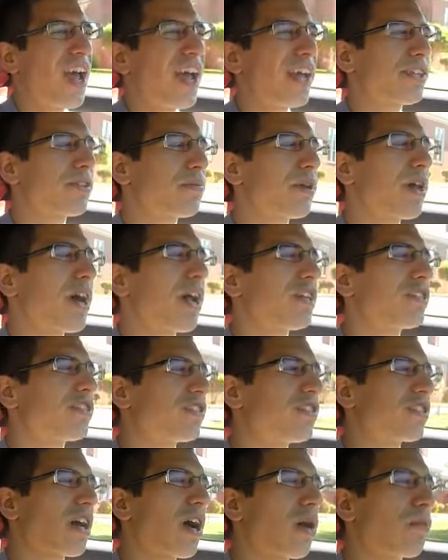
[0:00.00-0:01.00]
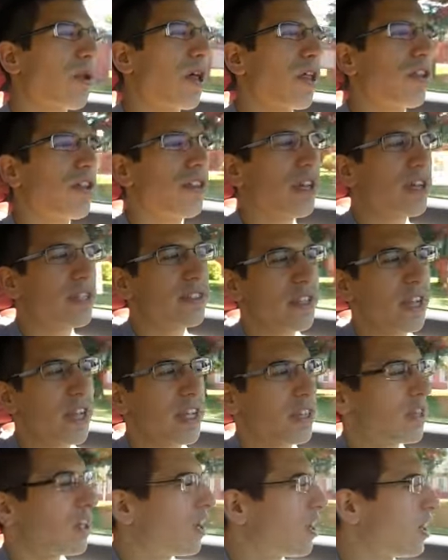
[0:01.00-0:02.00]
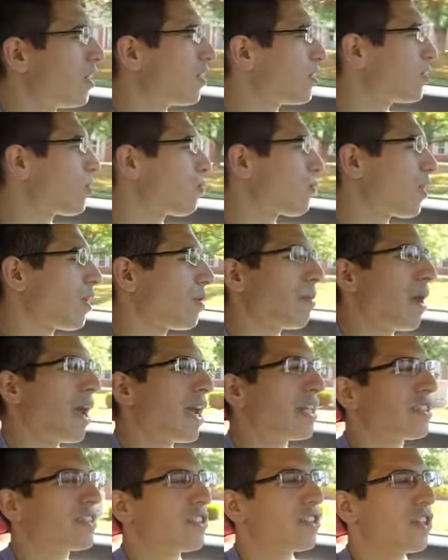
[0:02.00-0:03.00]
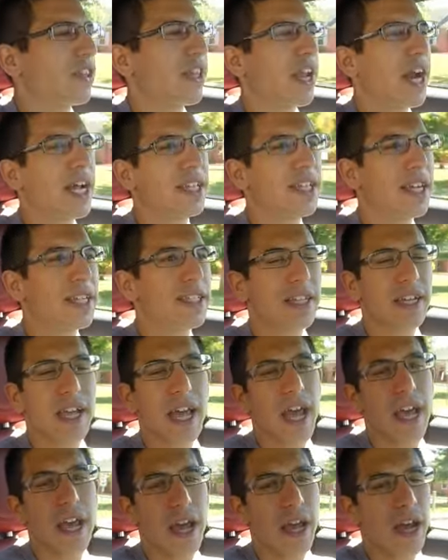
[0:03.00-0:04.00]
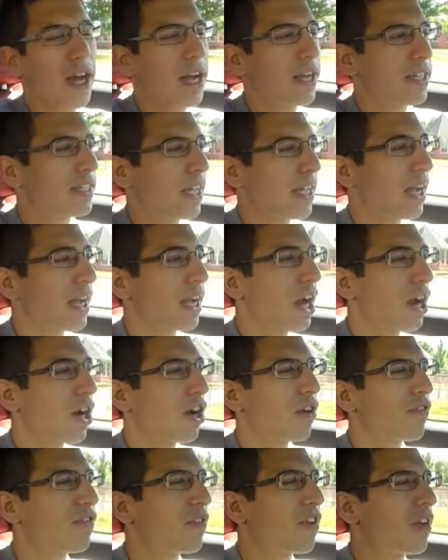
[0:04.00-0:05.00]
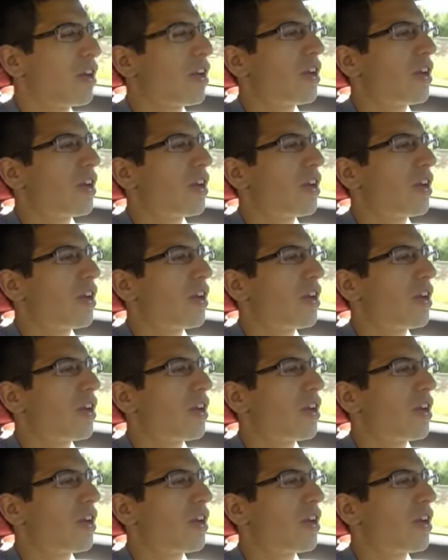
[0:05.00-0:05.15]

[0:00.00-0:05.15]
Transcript: And to be honest, there's a couple other things like the, the rear main seal that I'd like to get uh, taken care of.